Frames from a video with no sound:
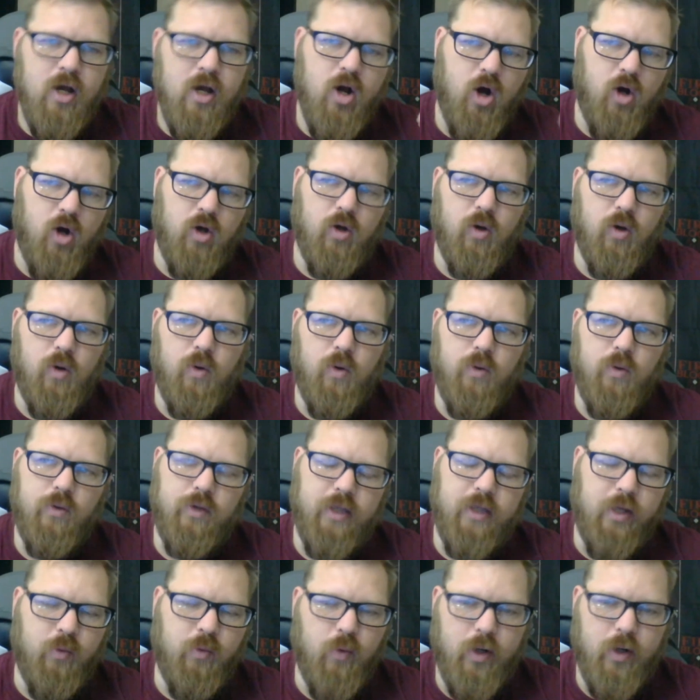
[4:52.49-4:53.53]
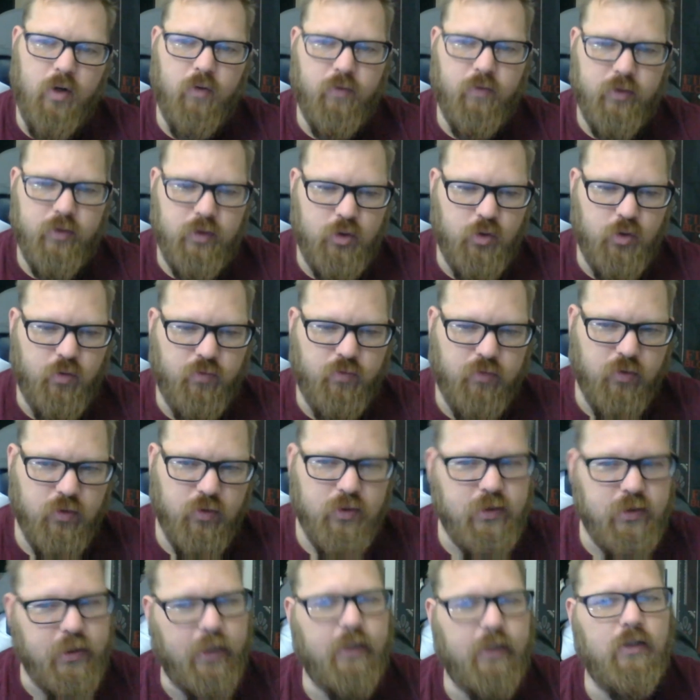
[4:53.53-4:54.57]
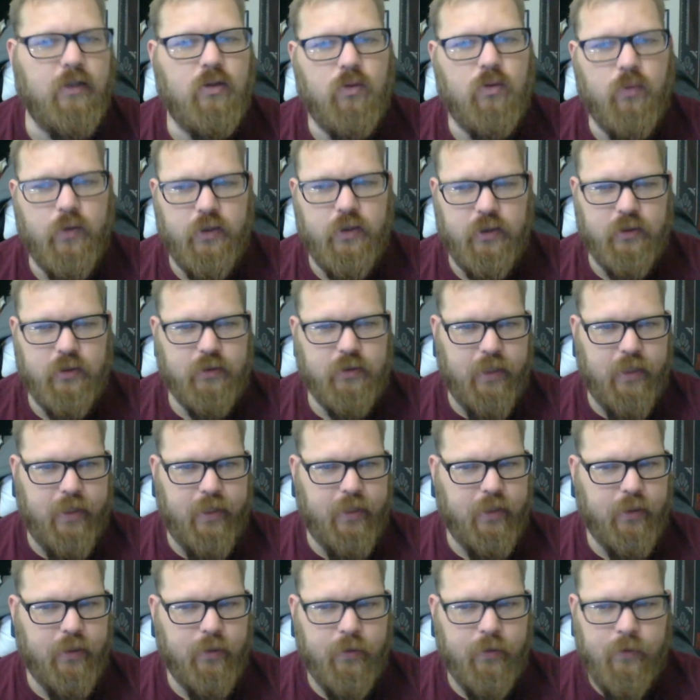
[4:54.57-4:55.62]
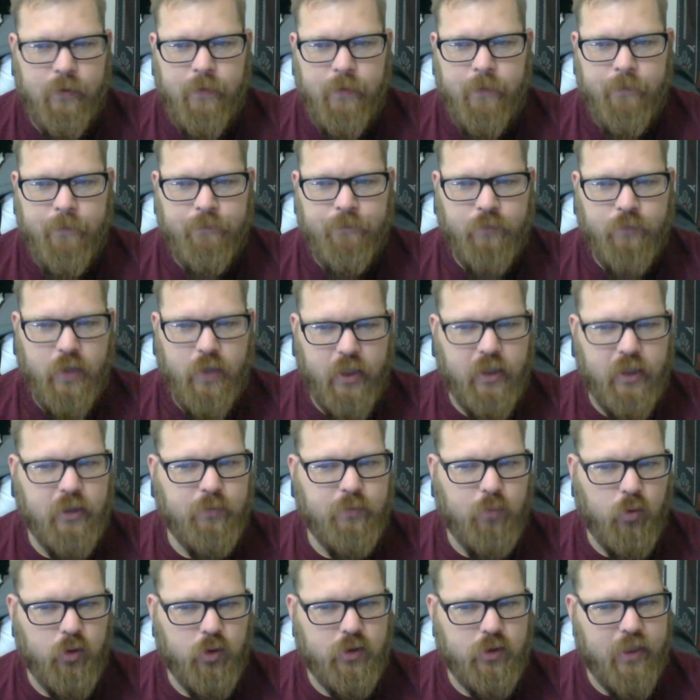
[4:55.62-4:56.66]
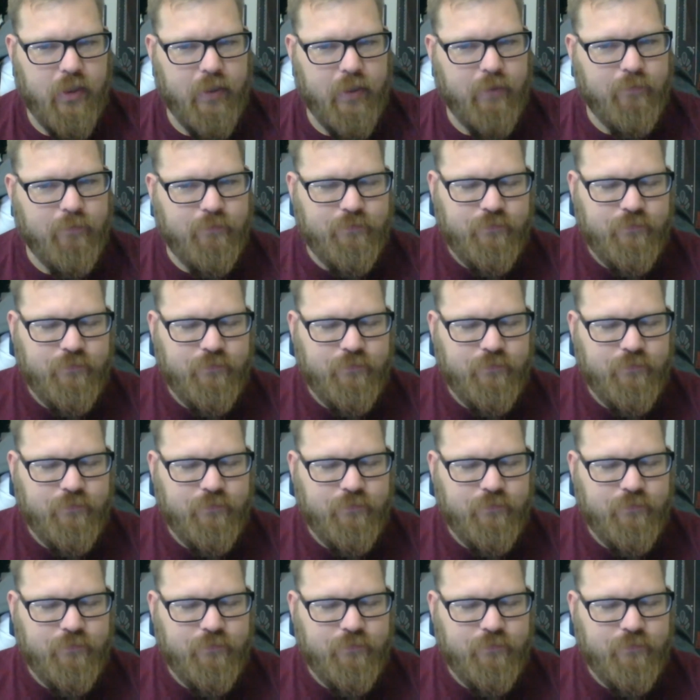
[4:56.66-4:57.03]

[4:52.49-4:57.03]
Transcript: All they went over to Full Sail, which is a esports thing,